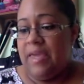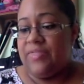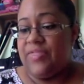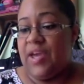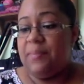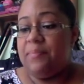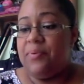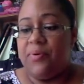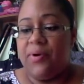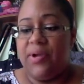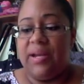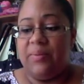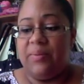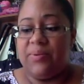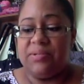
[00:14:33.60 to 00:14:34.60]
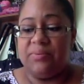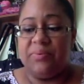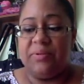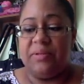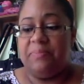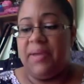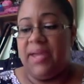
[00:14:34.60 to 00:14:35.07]
At that point, I wasn't
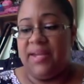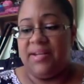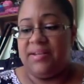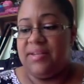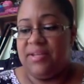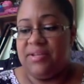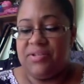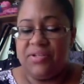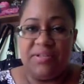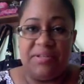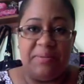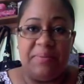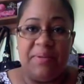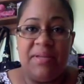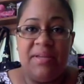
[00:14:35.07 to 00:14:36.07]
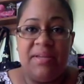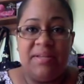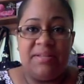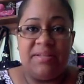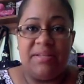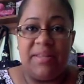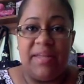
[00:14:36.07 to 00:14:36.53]
really paying attention
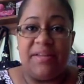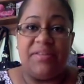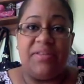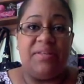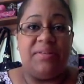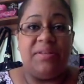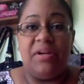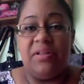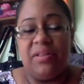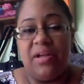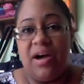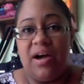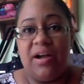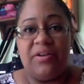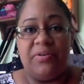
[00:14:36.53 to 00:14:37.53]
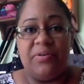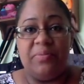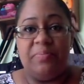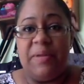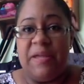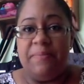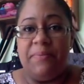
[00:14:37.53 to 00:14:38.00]
to like the clock or
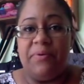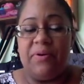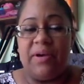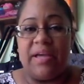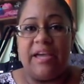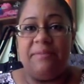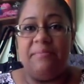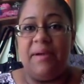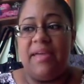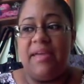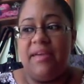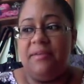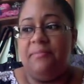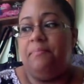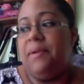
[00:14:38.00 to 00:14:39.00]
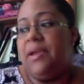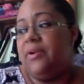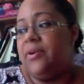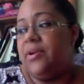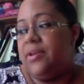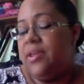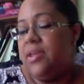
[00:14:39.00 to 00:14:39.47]
people. I had my head
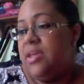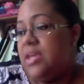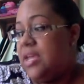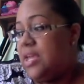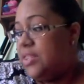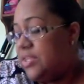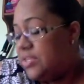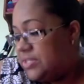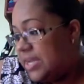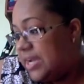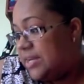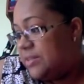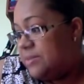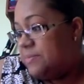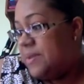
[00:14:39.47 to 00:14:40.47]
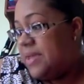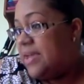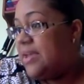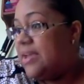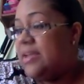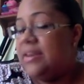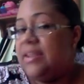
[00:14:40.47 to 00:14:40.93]
buried in the side of the
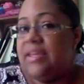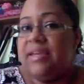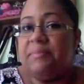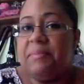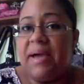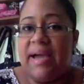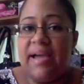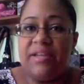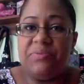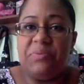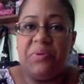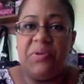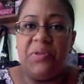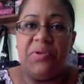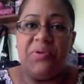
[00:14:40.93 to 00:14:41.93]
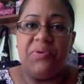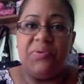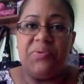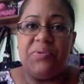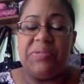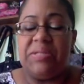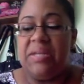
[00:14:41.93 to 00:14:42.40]
bed and my eyes were
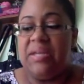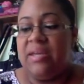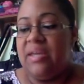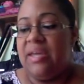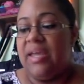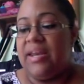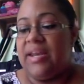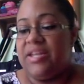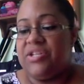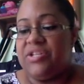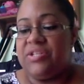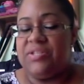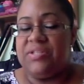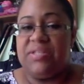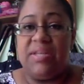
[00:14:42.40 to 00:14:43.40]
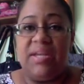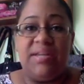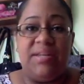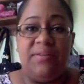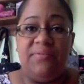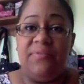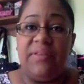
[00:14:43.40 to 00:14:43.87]
closed, and I
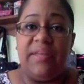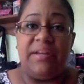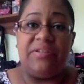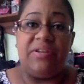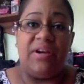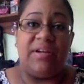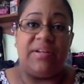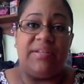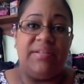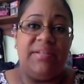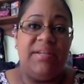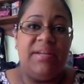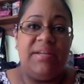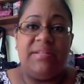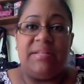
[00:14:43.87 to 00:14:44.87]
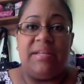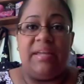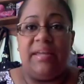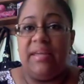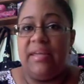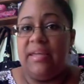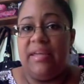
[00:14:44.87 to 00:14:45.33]
just didn't feel like talking to
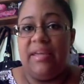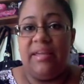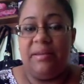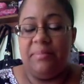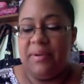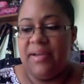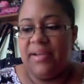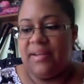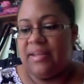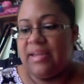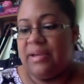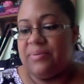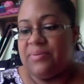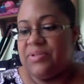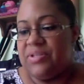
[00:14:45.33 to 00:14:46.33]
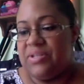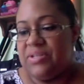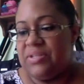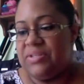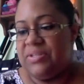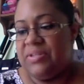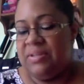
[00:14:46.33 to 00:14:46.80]
anybody. I was
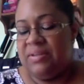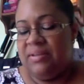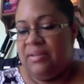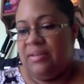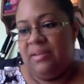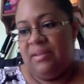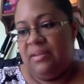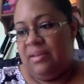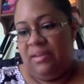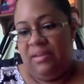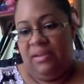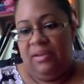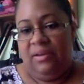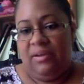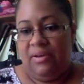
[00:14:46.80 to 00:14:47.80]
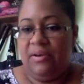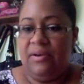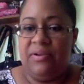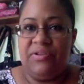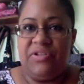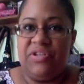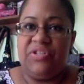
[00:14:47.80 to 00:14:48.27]

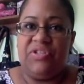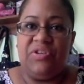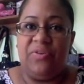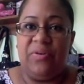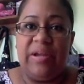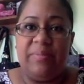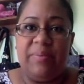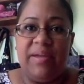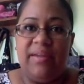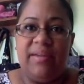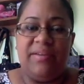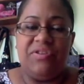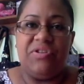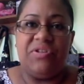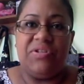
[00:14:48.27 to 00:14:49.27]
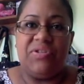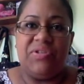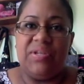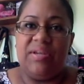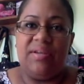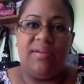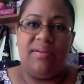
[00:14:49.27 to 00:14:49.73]
just screaming and
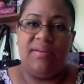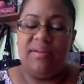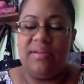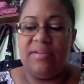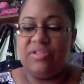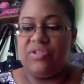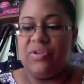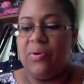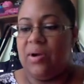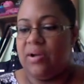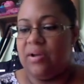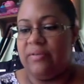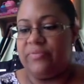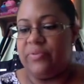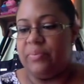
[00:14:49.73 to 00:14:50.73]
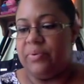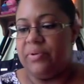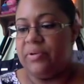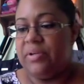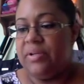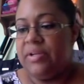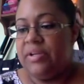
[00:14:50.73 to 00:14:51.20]
just so
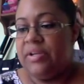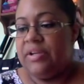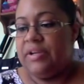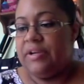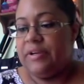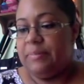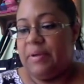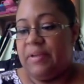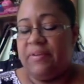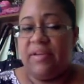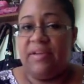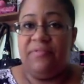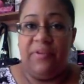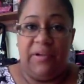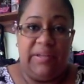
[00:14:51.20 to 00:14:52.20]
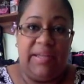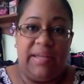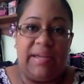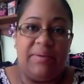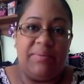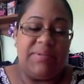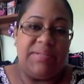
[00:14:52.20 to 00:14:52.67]
uncomfortable. I felt
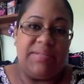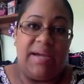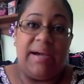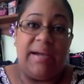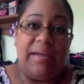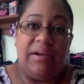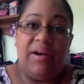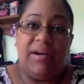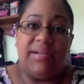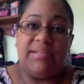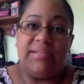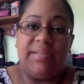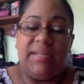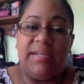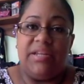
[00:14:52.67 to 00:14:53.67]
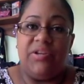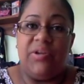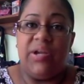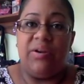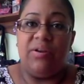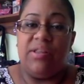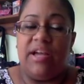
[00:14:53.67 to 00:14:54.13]
like I was dying, honestly. And
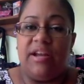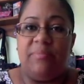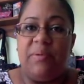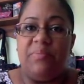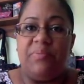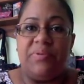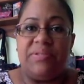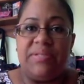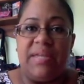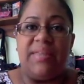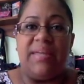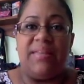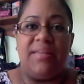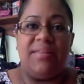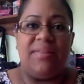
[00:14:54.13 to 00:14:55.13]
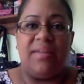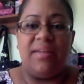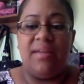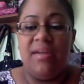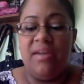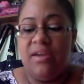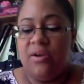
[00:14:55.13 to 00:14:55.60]
you hear a lot of people say that
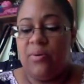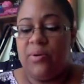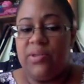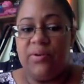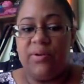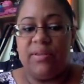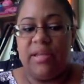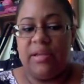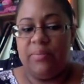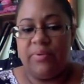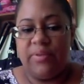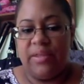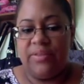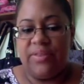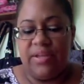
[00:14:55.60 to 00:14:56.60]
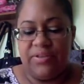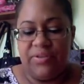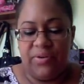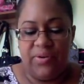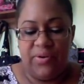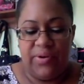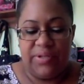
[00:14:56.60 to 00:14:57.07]
when they're in labor, they think
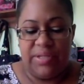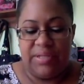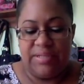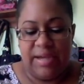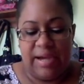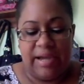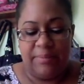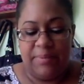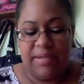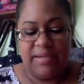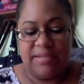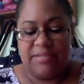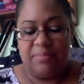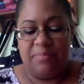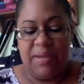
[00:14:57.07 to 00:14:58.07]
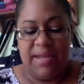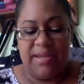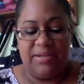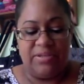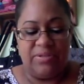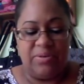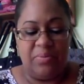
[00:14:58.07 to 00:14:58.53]
they're going to die because the
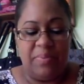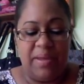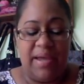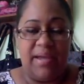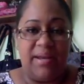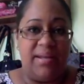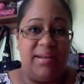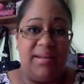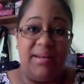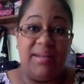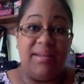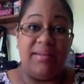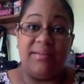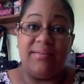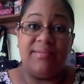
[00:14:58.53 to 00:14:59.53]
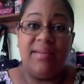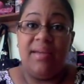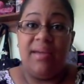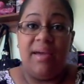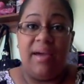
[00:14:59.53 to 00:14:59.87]
pain is so bad, and it is.